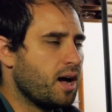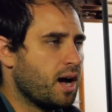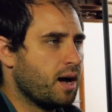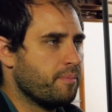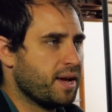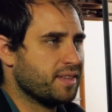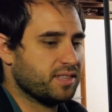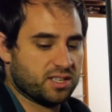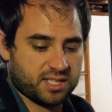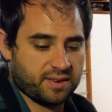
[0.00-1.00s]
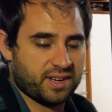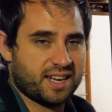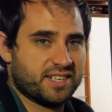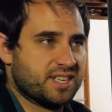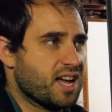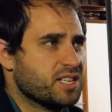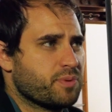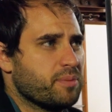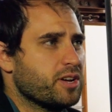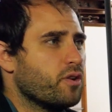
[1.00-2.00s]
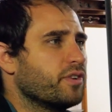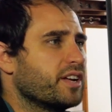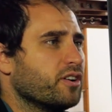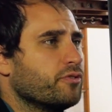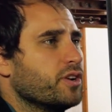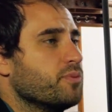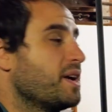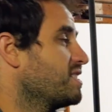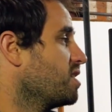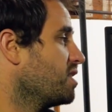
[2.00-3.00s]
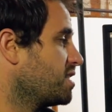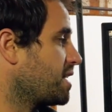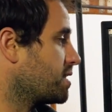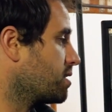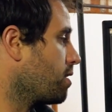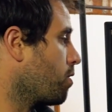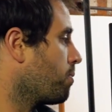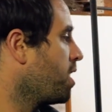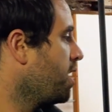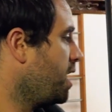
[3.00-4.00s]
And the 780 Ti is probably overkill for you based on this test alone.